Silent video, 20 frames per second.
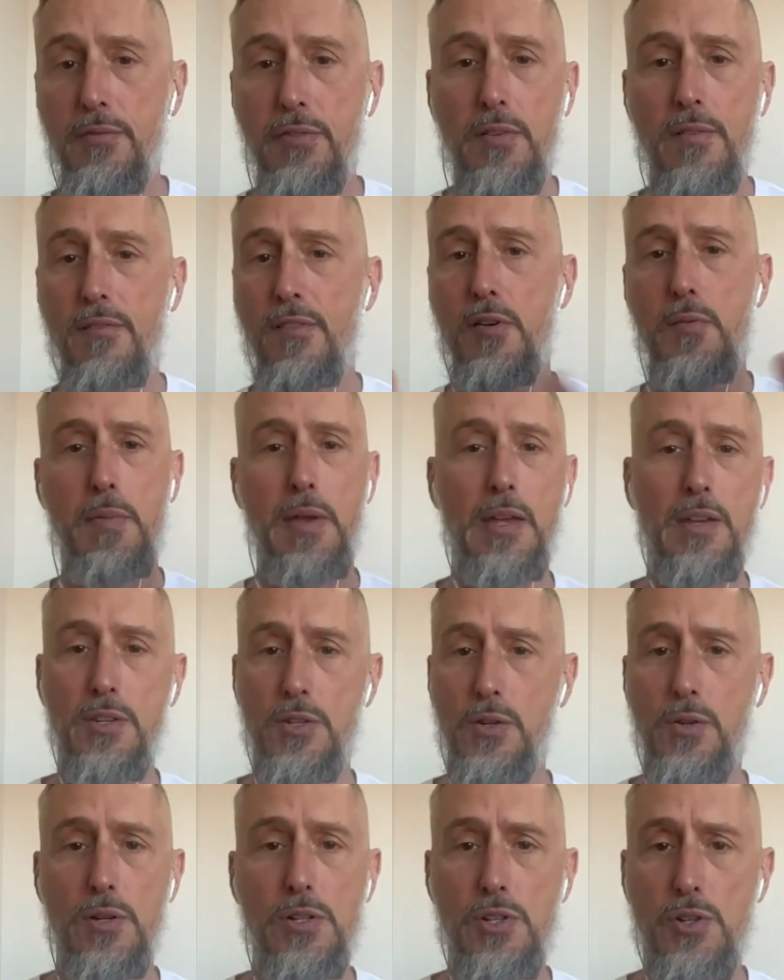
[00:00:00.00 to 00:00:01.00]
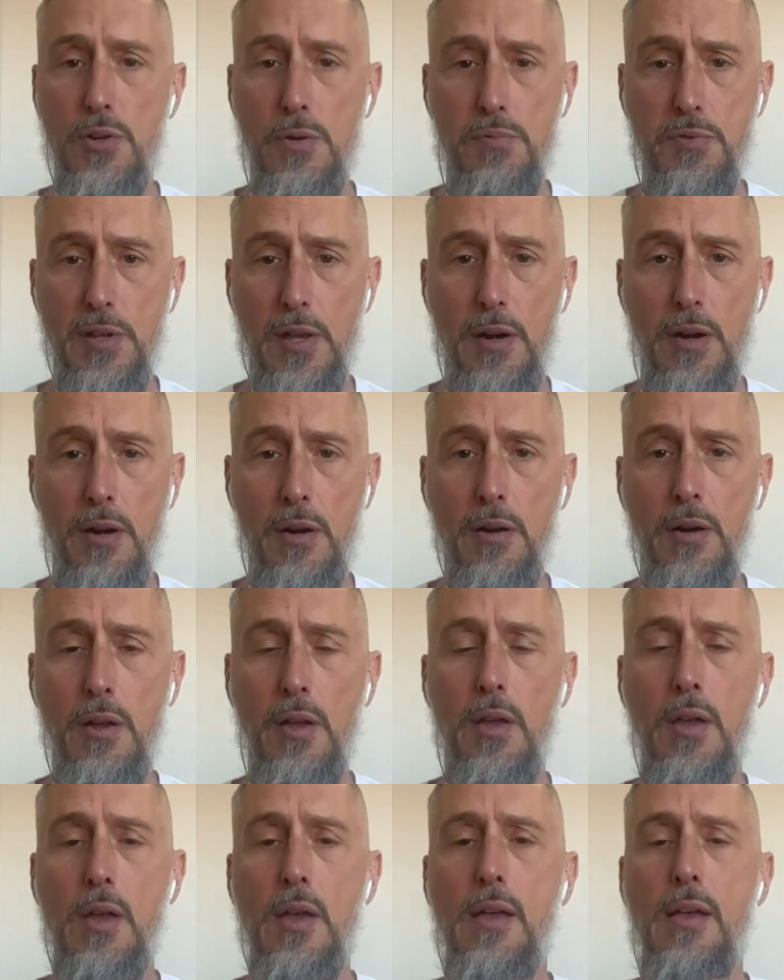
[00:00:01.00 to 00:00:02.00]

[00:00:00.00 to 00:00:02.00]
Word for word: If you've ever been to a strip center